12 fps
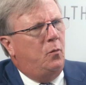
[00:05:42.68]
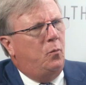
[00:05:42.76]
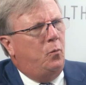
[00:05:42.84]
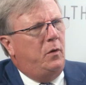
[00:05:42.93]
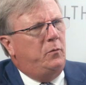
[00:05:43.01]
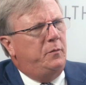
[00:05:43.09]

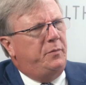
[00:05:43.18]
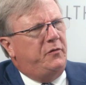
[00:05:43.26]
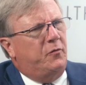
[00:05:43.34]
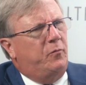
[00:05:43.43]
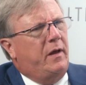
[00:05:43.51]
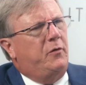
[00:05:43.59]
What would be
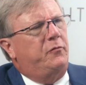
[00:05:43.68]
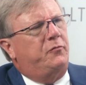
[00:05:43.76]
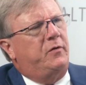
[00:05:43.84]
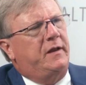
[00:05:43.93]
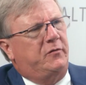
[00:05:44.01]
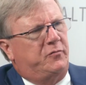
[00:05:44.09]
the route of
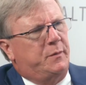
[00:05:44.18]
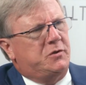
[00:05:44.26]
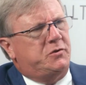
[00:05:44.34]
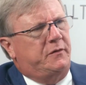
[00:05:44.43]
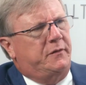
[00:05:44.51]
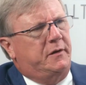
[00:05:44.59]

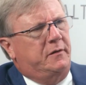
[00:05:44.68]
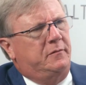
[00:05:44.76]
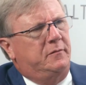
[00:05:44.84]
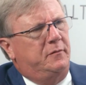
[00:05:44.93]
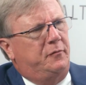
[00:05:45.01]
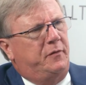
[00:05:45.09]
transmission, though,
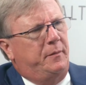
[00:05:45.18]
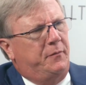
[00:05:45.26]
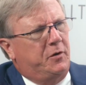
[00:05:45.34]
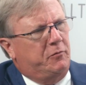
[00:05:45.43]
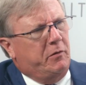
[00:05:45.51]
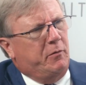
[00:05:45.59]
from
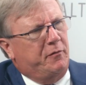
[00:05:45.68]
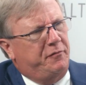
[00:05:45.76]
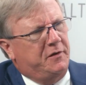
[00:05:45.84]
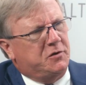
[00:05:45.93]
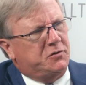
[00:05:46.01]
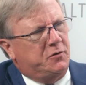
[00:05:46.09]
the grower
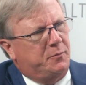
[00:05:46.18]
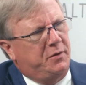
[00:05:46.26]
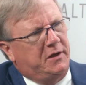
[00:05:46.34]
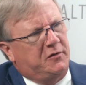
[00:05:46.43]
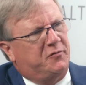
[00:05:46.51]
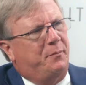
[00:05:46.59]
finisher
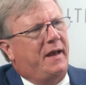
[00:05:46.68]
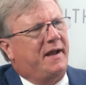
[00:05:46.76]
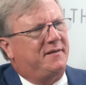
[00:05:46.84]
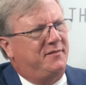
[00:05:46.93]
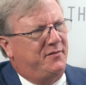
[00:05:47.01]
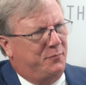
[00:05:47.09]
pigs
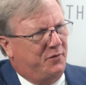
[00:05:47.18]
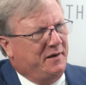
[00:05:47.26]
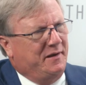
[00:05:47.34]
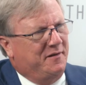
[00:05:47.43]
back to the breeding